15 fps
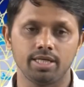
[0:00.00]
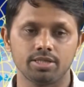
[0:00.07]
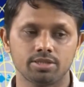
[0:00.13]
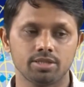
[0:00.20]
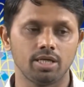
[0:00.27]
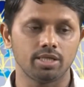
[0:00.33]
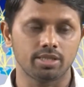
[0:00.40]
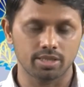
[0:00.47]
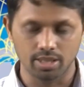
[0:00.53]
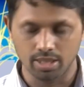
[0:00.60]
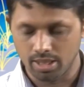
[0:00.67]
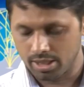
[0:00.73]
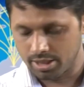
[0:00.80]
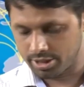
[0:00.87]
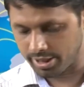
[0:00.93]
international
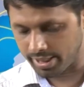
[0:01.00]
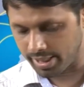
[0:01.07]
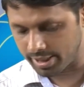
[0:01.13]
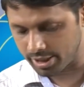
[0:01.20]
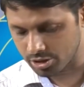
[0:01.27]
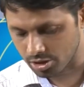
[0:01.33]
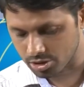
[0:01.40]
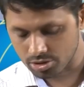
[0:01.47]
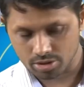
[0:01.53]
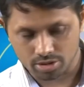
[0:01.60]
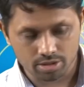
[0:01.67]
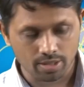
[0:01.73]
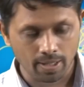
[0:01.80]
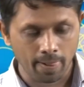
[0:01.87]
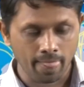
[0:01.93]
trade
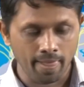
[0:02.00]
discussions,